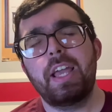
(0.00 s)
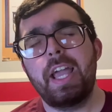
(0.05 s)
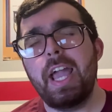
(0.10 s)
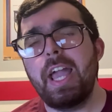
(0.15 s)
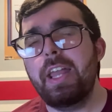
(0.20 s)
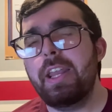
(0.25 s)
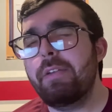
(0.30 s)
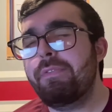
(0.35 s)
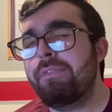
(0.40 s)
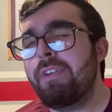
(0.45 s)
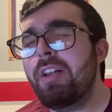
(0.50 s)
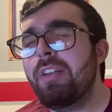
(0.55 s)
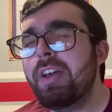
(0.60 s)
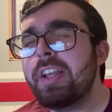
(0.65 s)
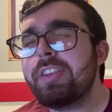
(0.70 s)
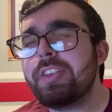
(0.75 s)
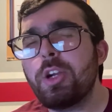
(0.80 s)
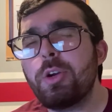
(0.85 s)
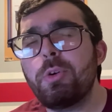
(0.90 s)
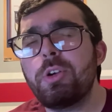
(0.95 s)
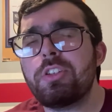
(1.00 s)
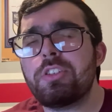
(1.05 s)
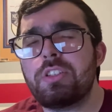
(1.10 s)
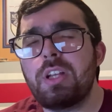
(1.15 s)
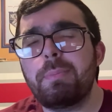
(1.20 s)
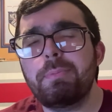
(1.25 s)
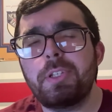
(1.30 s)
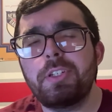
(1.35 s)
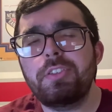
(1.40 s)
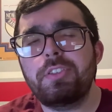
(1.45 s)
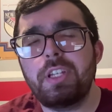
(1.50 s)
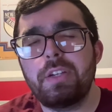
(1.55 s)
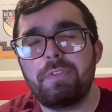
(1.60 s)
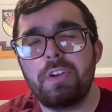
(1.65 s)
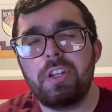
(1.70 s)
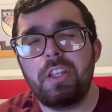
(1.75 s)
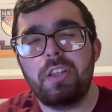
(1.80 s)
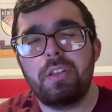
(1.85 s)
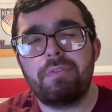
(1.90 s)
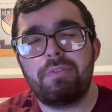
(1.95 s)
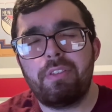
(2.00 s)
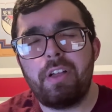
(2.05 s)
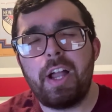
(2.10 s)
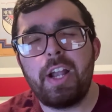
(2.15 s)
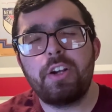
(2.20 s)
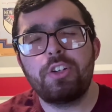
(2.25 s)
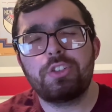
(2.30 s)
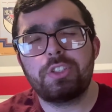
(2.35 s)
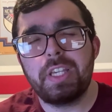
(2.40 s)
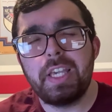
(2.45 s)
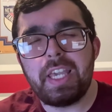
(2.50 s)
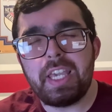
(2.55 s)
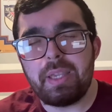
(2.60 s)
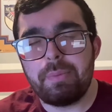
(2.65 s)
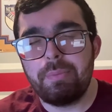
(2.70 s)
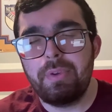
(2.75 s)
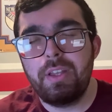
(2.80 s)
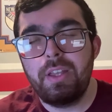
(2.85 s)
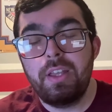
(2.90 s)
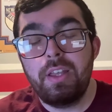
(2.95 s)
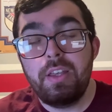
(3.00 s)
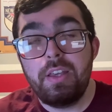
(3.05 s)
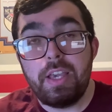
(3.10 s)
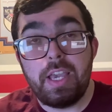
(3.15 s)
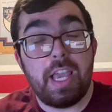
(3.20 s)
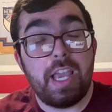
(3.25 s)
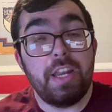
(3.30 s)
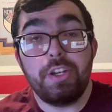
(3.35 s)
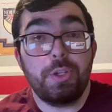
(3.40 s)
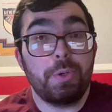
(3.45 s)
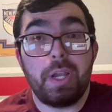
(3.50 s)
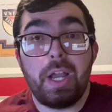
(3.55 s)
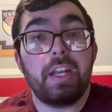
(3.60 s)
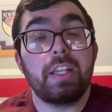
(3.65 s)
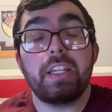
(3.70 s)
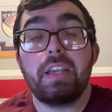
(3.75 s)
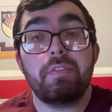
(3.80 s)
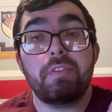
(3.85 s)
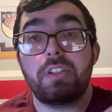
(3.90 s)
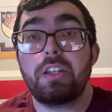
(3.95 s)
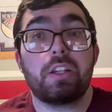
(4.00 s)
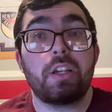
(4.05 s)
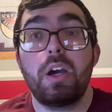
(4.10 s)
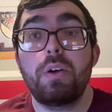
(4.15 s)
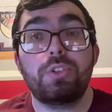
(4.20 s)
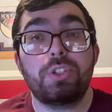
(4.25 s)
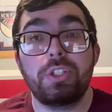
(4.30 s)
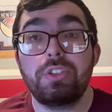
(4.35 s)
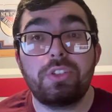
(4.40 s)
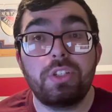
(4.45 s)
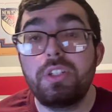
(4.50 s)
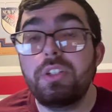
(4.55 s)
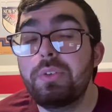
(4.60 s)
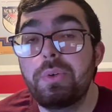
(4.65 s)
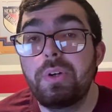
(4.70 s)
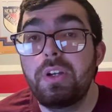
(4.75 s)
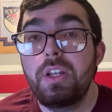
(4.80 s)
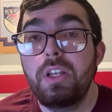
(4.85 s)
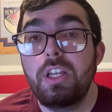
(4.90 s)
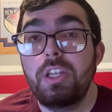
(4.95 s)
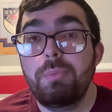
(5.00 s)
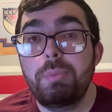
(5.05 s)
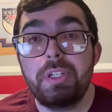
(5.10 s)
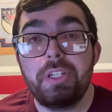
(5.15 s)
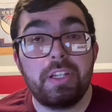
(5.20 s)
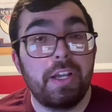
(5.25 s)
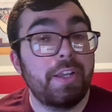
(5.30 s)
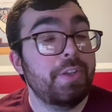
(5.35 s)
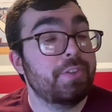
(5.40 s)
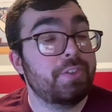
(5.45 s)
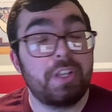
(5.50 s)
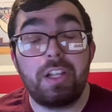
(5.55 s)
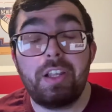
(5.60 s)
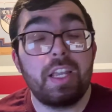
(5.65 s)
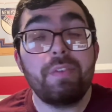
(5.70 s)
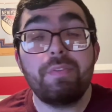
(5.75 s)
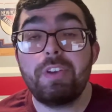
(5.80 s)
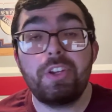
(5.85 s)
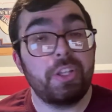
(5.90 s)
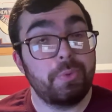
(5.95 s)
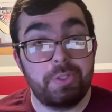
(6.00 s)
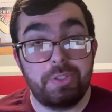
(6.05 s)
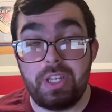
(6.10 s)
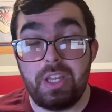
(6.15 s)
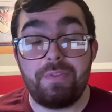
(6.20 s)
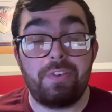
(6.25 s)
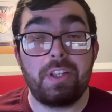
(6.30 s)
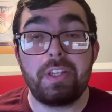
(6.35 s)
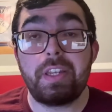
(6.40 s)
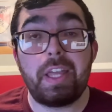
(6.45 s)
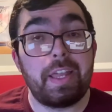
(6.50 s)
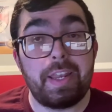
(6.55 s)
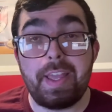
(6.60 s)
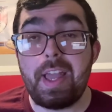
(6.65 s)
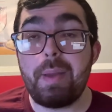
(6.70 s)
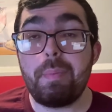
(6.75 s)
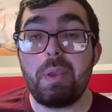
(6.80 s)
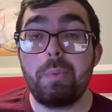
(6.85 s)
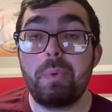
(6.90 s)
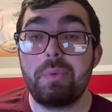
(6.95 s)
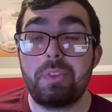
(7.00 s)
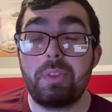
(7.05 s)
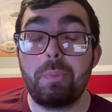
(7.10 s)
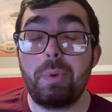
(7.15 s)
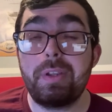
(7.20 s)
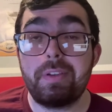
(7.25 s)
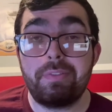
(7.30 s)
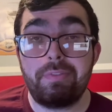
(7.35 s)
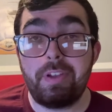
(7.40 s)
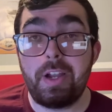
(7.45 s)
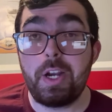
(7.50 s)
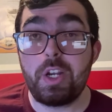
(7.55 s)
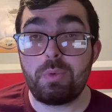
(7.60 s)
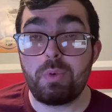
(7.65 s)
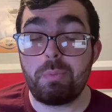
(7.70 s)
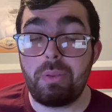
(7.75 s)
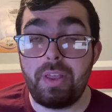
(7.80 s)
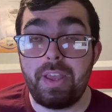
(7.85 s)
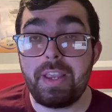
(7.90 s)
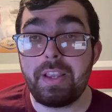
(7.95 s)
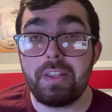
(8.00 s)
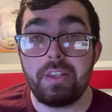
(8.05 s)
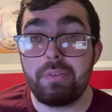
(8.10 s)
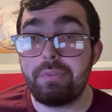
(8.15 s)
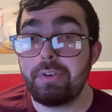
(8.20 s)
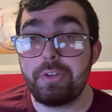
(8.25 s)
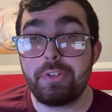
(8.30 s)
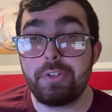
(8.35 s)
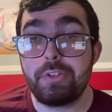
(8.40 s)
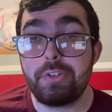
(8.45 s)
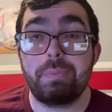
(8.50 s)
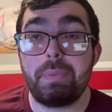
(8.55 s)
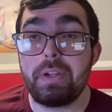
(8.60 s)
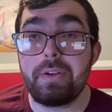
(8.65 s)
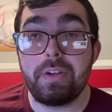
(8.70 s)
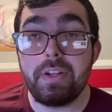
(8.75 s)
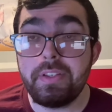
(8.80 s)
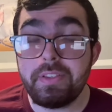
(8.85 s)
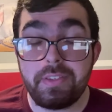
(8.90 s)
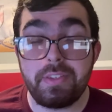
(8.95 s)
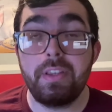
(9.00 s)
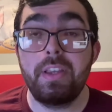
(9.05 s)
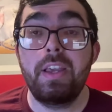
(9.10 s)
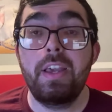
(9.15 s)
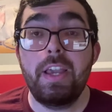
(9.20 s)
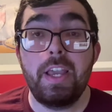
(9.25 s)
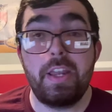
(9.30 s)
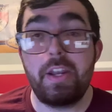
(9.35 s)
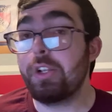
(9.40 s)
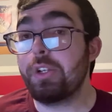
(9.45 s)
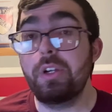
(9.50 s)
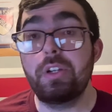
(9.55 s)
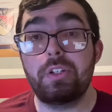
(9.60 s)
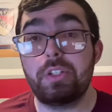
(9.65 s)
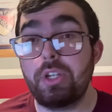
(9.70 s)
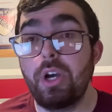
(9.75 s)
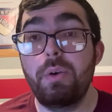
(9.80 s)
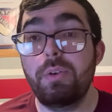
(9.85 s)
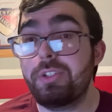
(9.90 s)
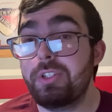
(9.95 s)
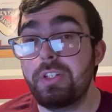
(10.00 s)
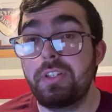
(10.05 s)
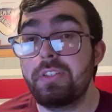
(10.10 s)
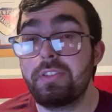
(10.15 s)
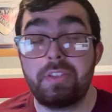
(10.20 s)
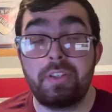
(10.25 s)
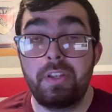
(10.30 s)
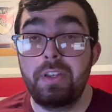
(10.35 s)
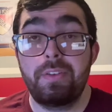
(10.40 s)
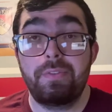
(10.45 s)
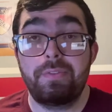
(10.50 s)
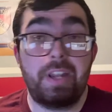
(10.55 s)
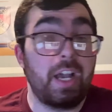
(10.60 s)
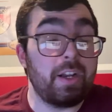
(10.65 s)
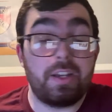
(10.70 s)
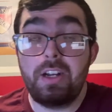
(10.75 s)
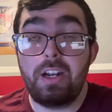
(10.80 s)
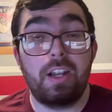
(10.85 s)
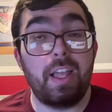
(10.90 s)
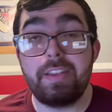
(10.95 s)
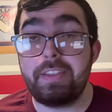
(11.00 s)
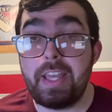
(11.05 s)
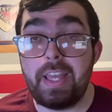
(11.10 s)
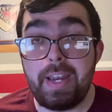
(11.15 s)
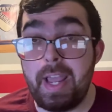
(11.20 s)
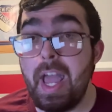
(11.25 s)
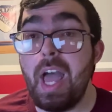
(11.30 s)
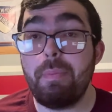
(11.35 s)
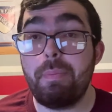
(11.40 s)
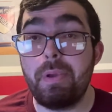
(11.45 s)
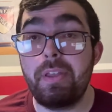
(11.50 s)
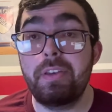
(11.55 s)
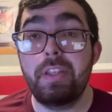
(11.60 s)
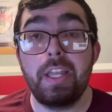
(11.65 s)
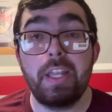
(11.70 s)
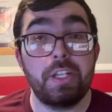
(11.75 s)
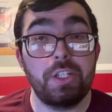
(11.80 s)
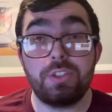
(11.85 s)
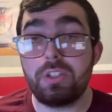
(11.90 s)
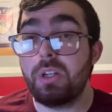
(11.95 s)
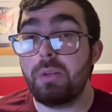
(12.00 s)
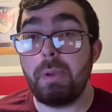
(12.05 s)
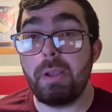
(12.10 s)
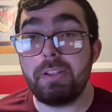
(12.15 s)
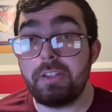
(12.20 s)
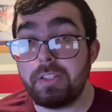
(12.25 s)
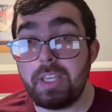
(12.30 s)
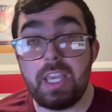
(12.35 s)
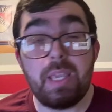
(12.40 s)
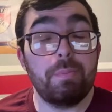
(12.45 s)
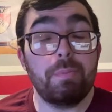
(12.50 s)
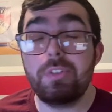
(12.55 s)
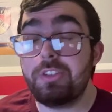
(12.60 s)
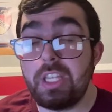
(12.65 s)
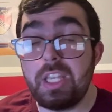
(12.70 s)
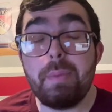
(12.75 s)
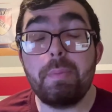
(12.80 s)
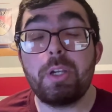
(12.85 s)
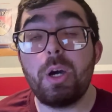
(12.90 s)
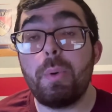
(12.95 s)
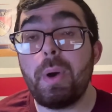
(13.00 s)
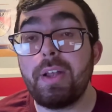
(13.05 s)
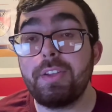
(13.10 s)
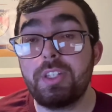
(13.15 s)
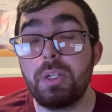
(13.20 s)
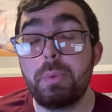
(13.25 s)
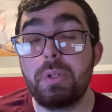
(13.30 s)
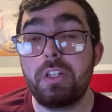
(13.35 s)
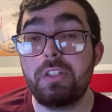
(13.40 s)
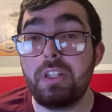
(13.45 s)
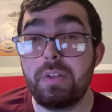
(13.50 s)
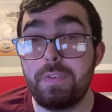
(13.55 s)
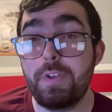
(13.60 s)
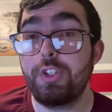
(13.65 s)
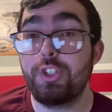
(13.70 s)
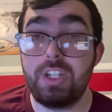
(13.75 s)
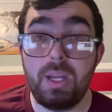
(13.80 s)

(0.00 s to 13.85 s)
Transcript: And it felt like there was something different in the Flyers game. And you got to give it to the coaching, too because Alain Vigneault was definitely not happy with the way the Flyers were playing in the first two periods. And a good coach is not going to let that happen, and he's going to make the team go out there with a different